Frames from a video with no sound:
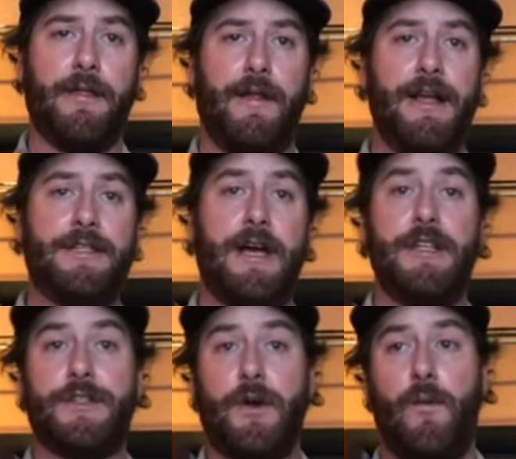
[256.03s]
bit on the light
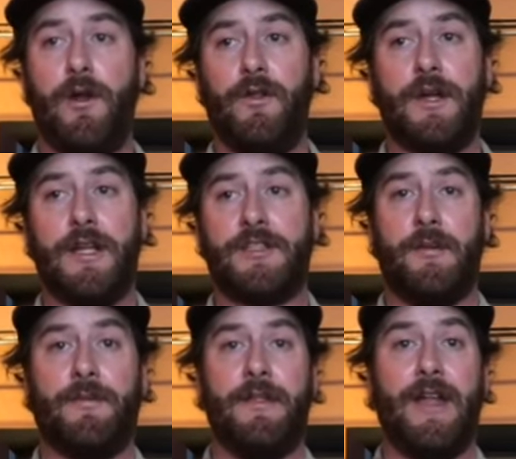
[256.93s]
side. So I want to look at
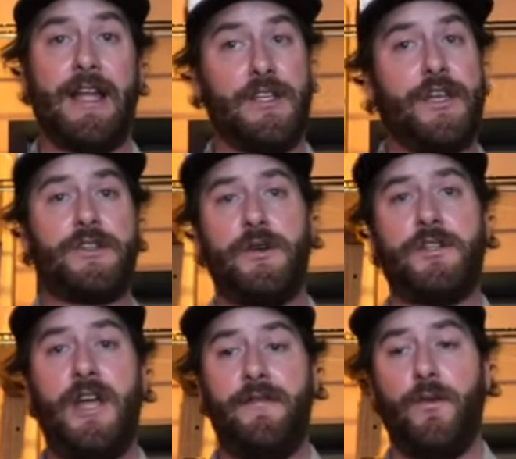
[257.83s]
something like a 6 or
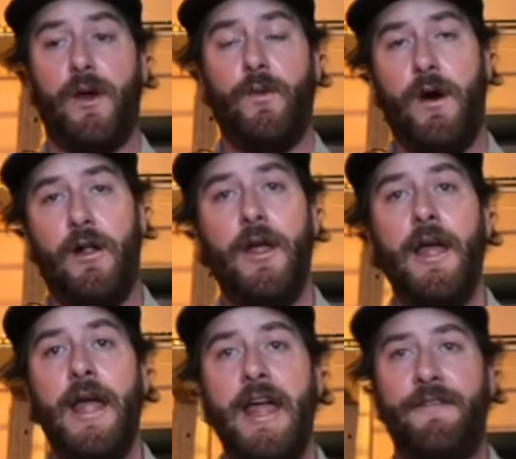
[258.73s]
a 7 weight. Well,
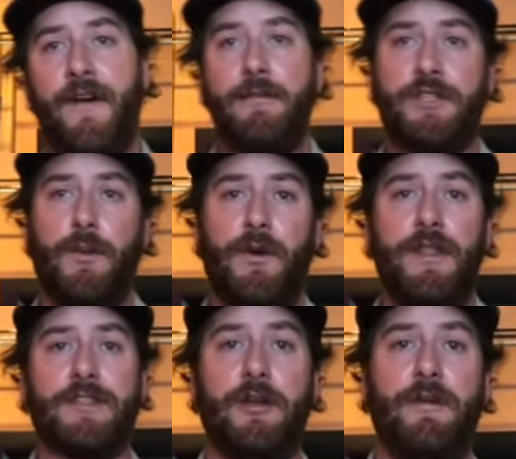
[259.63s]
if I'm
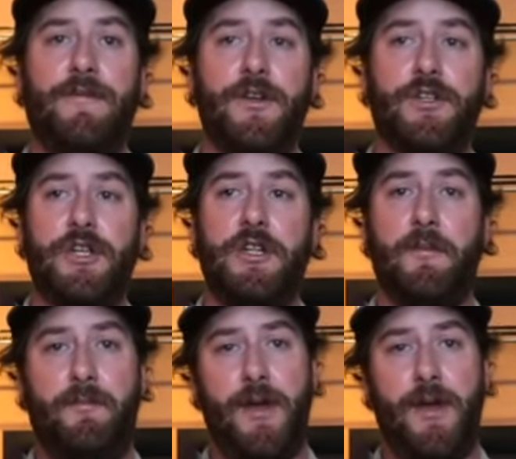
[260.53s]
someone that's going to be fishing